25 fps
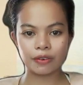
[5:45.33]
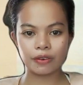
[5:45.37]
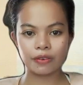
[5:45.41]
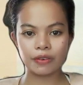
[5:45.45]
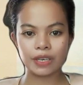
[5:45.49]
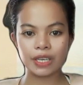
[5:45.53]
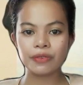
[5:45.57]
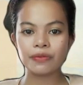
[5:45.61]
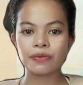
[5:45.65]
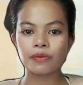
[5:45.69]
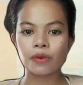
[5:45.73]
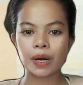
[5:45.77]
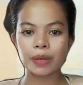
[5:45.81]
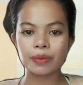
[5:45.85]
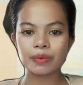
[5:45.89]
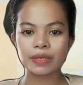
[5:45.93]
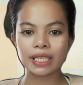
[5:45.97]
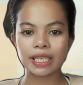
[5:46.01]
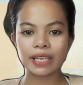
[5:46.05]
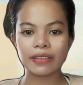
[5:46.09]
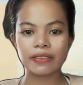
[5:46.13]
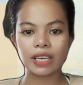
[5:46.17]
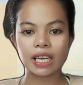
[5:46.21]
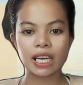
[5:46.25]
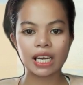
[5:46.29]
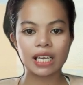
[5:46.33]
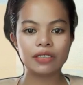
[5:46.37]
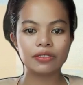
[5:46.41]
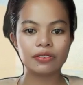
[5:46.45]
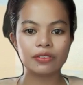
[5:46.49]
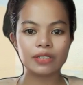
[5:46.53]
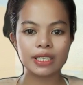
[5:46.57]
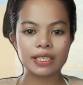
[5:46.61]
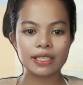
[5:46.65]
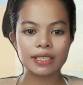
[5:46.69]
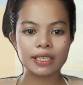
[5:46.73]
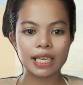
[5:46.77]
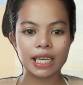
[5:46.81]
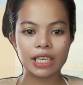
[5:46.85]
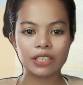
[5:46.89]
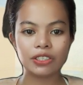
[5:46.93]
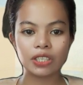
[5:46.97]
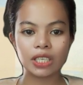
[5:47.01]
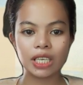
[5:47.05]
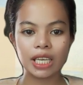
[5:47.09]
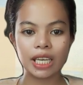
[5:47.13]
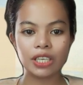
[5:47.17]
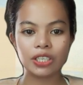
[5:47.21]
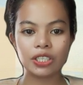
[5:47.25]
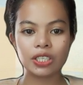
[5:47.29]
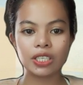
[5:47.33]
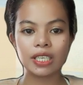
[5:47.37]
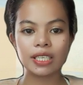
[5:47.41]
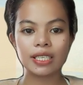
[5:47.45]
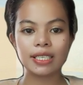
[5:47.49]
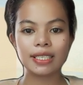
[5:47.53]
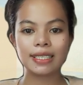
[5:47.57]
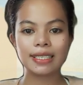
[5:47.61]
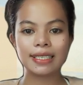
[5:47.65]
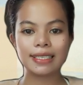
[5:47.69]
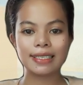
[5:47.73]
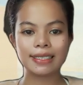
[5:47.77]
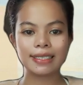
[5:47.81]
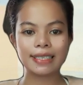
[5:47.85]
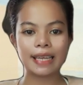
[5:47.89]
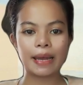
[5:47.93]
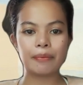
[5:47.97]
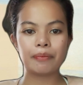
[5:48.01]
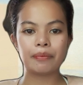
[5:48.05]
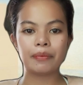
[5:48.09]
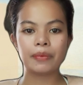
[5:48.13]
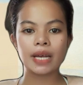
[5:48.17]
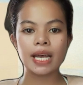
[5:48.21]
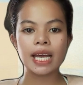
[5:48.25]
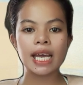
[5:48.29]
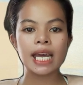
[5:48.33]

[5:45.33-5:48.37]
reforms in the country's education system,